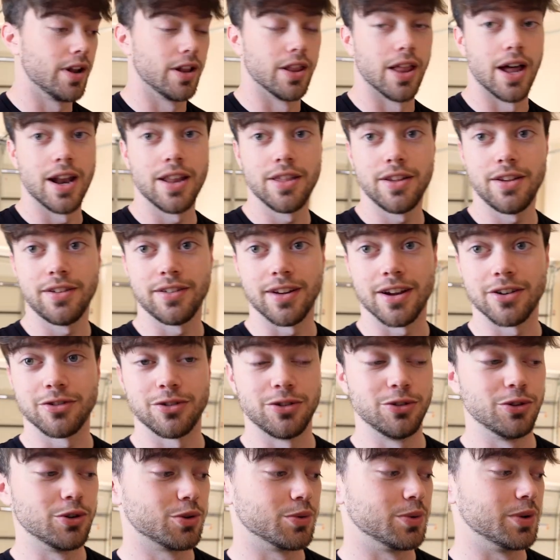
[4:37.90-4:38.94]
lot of these actually
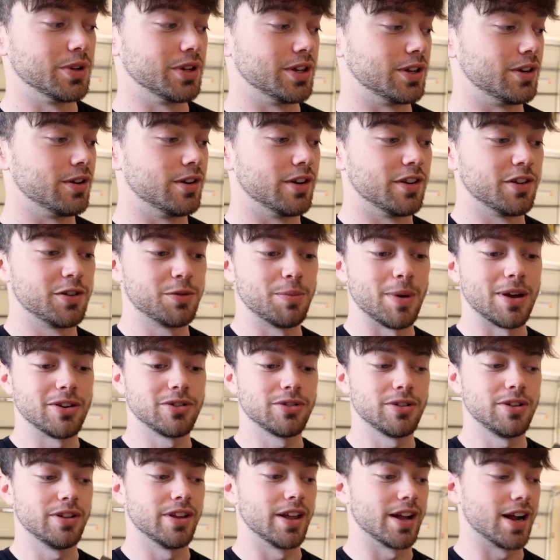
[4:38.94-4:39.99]
look really good,
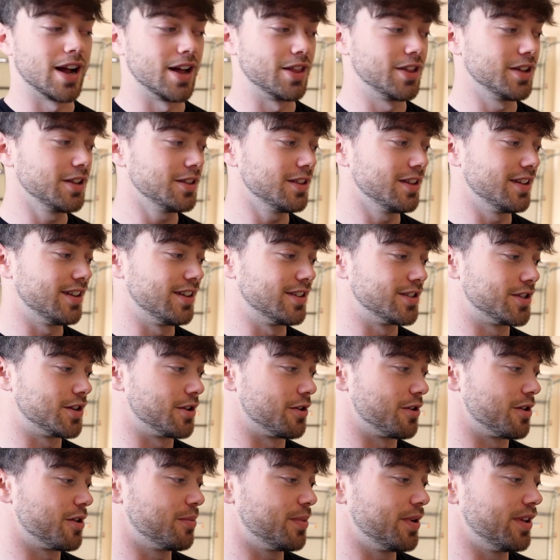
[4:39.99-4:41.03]
especially like, I think the
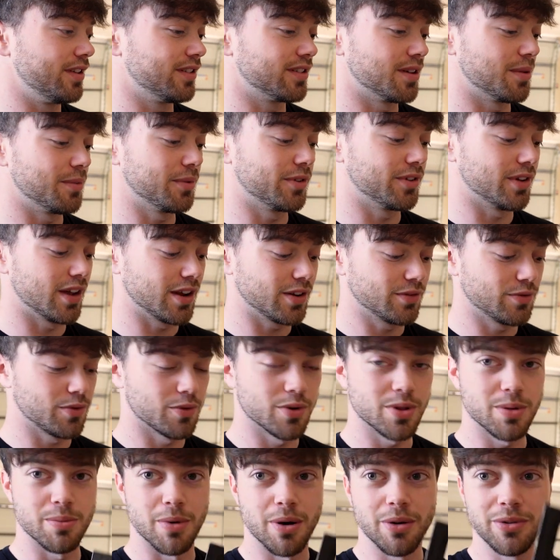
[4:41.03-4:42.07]
interior piece I'm psyched
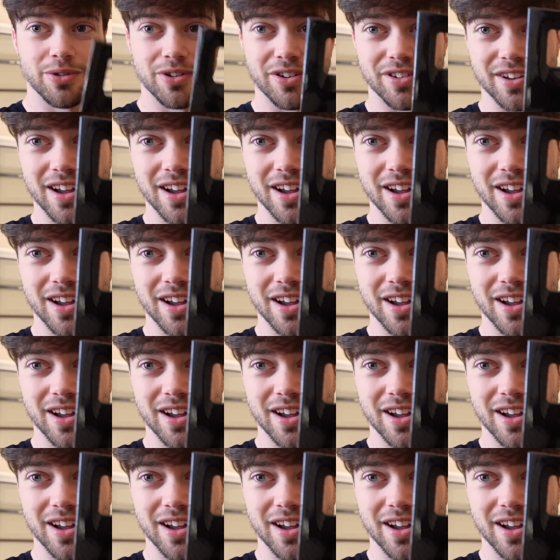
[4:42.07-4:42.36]
for the most is